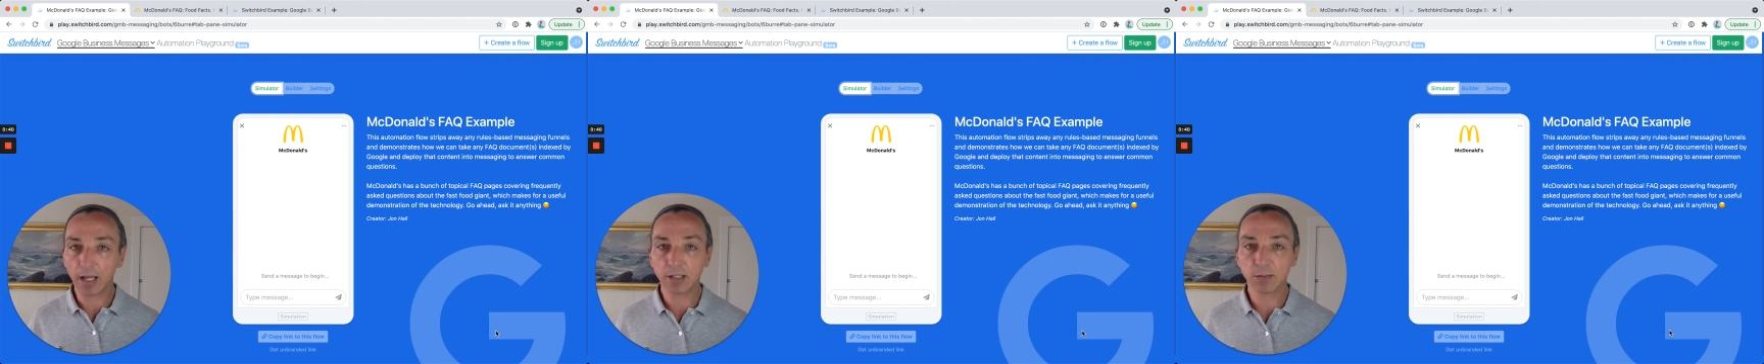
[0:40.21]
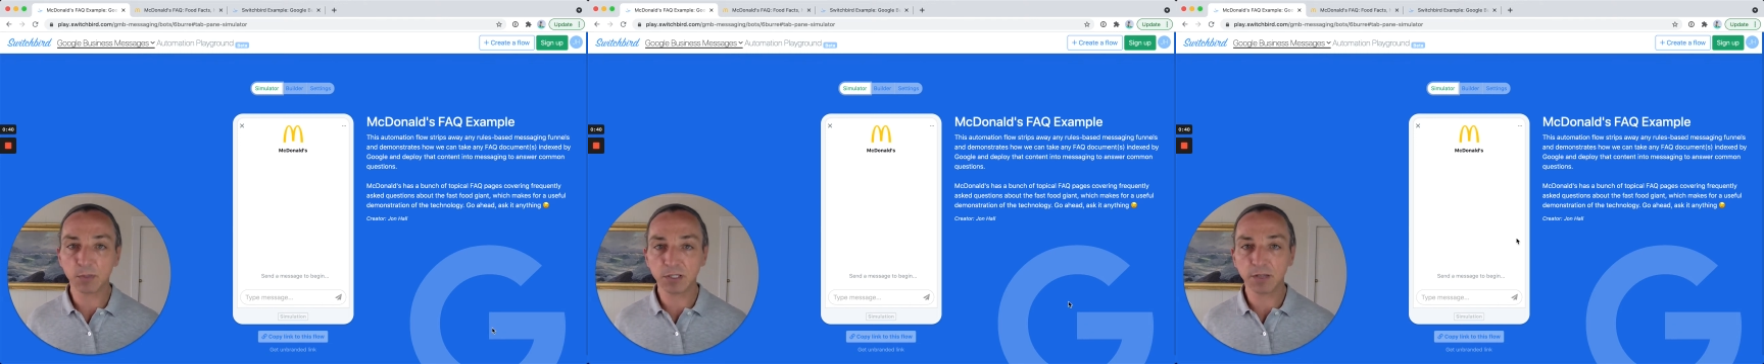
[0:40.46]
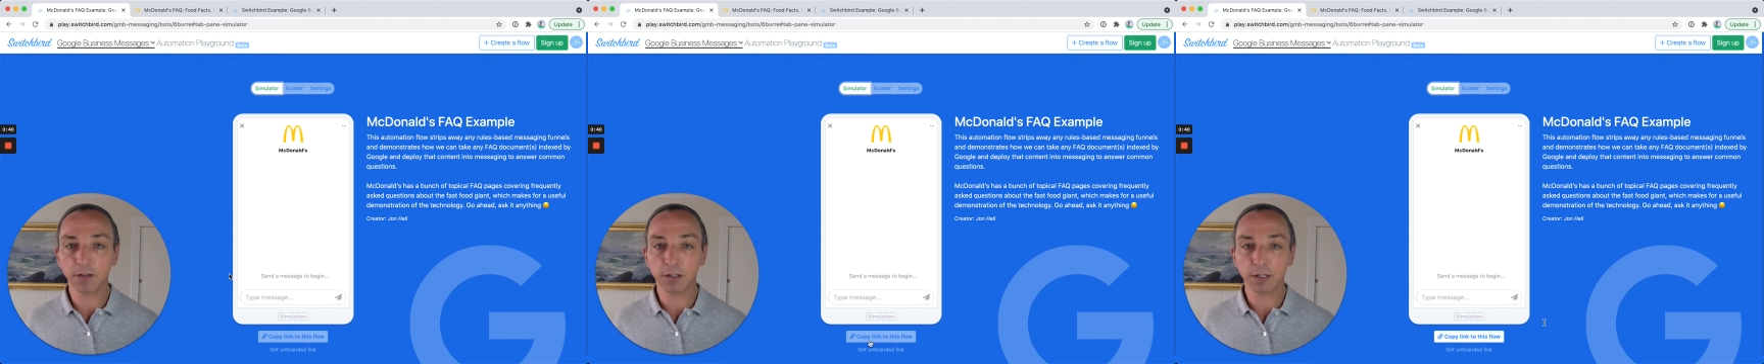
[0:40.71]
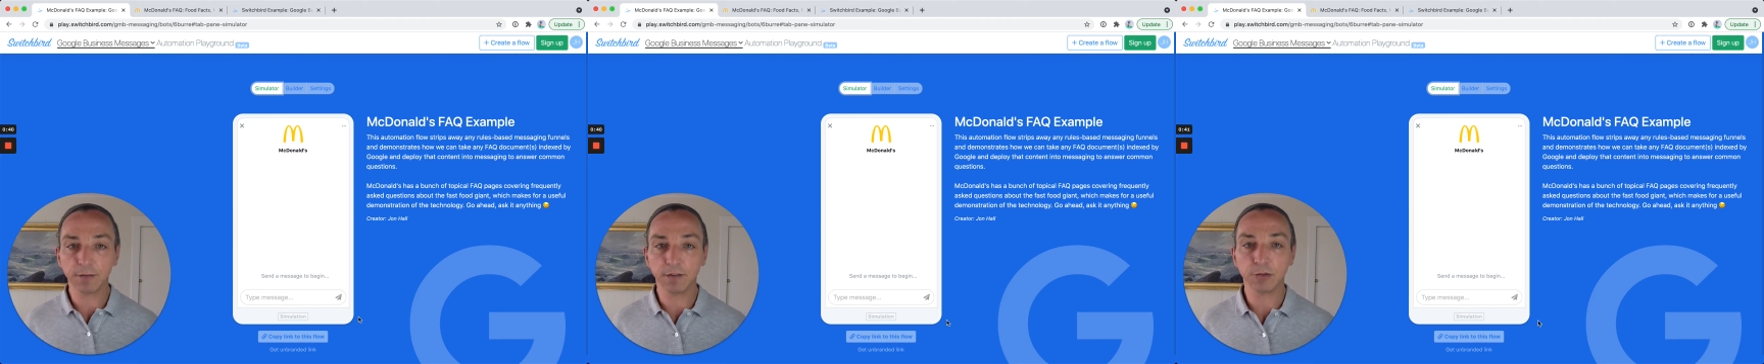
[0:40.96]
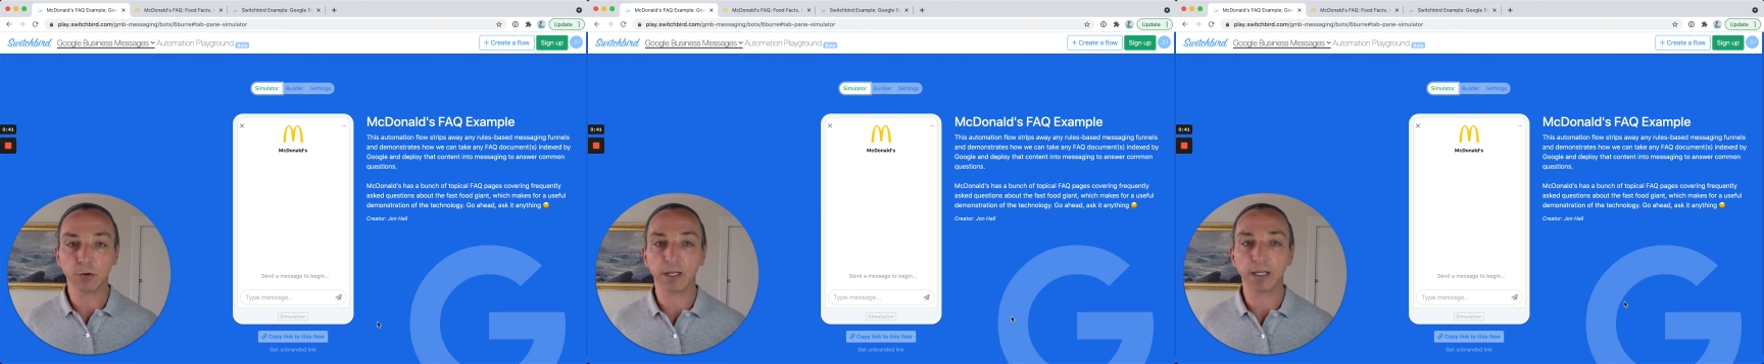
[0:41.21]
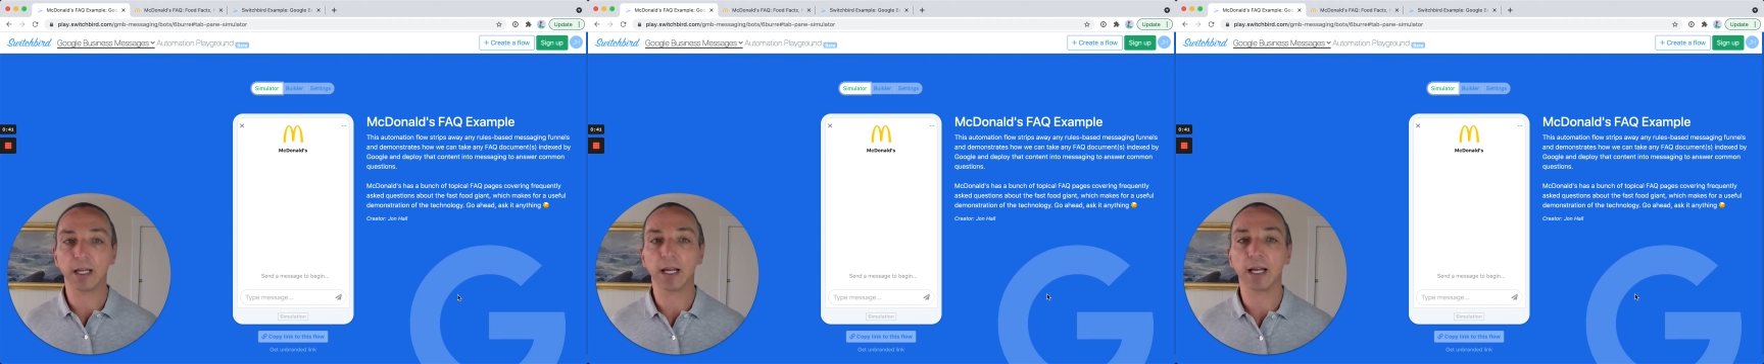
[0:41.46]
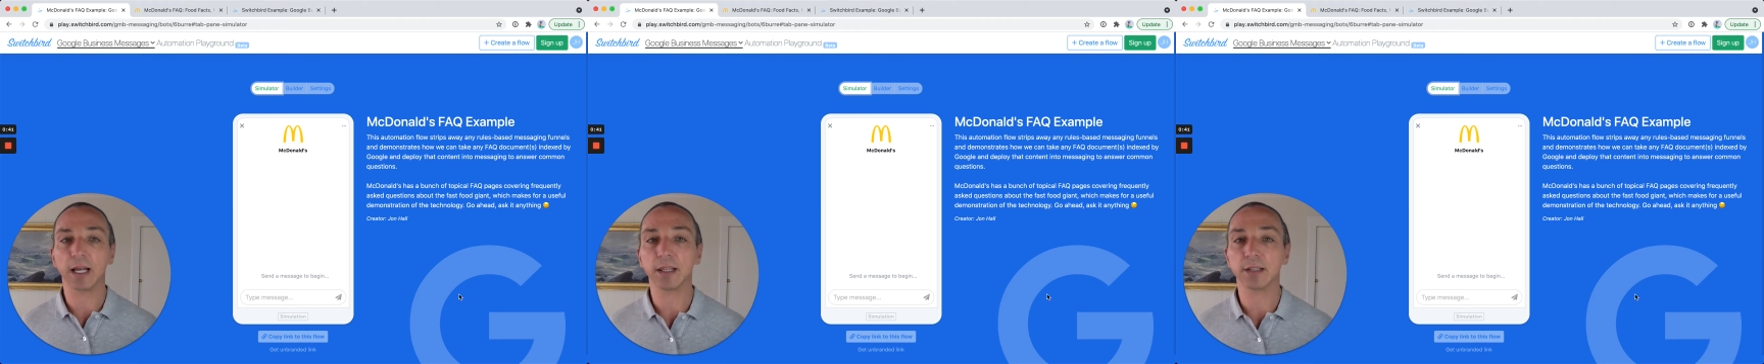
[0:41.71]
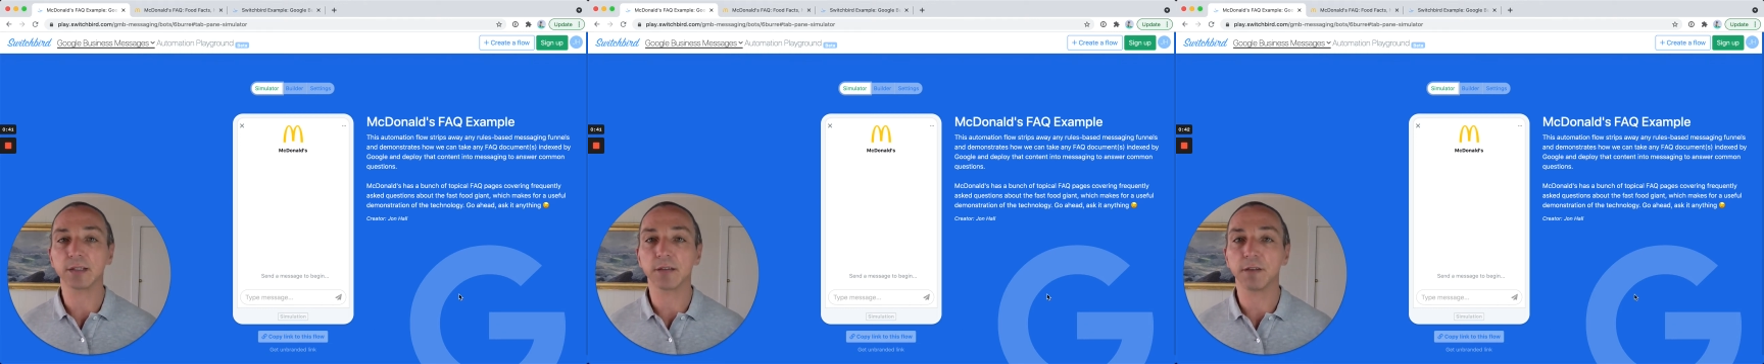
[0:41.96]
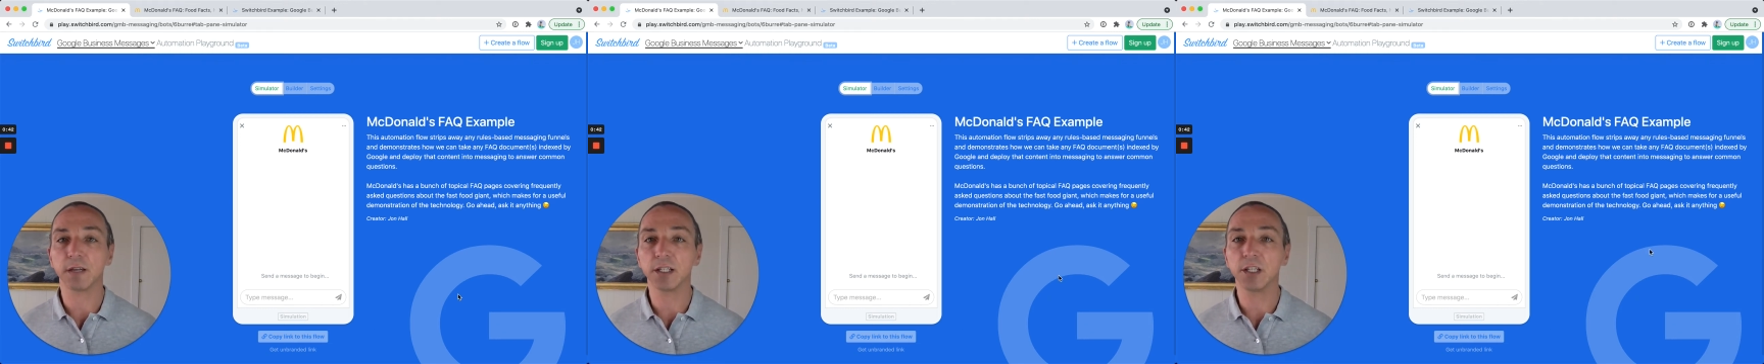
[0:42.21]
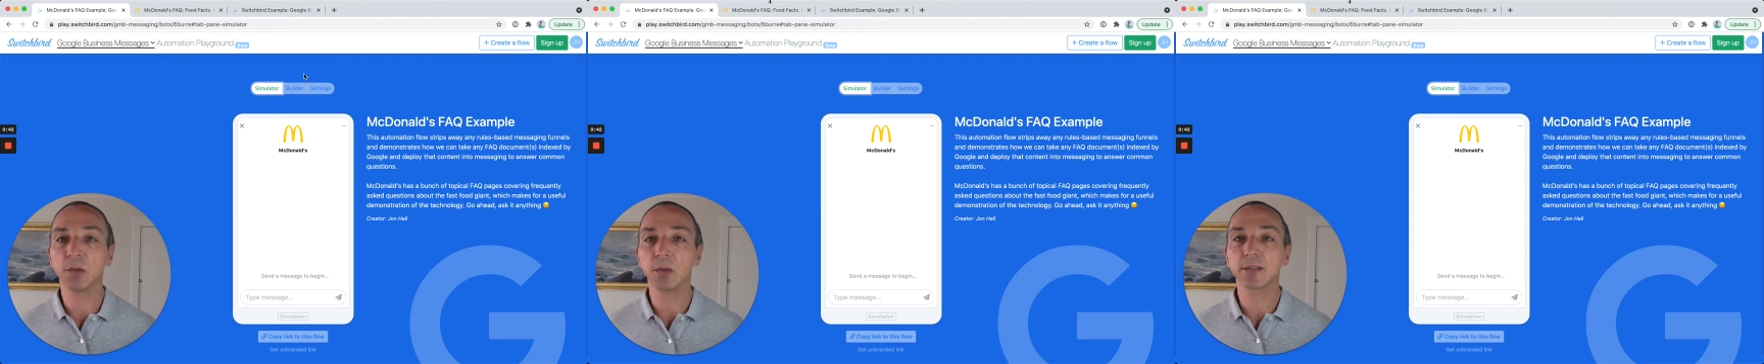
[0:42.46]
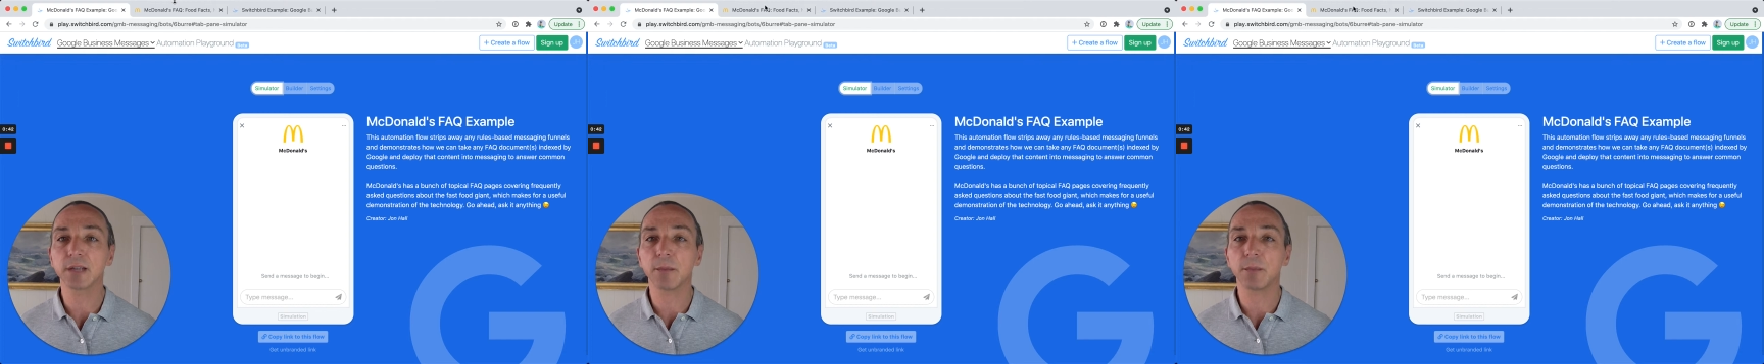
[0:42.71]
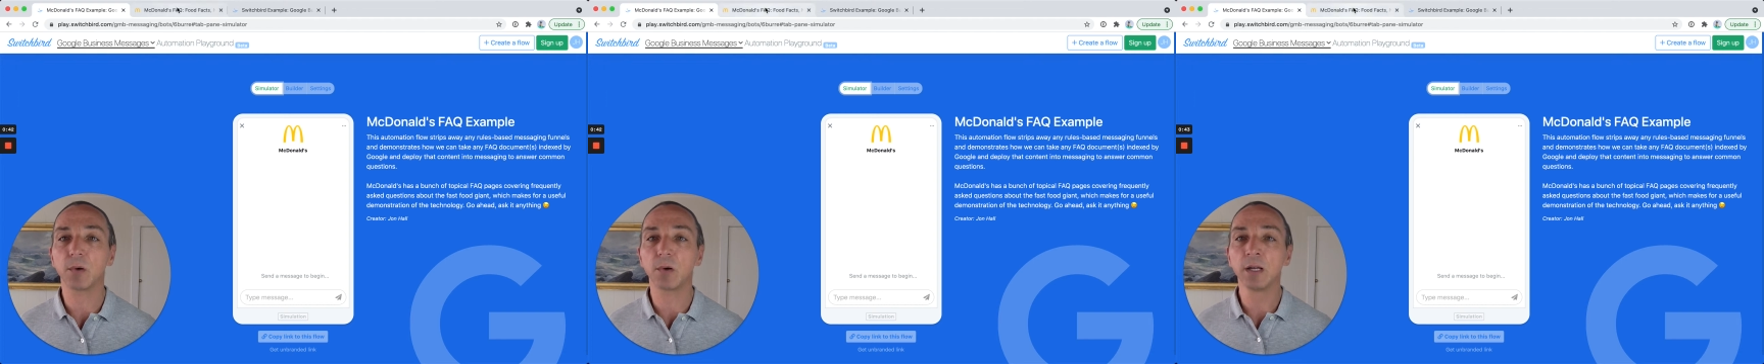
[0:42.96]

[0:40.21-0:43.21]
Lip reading: specifically featuring this FAQ example,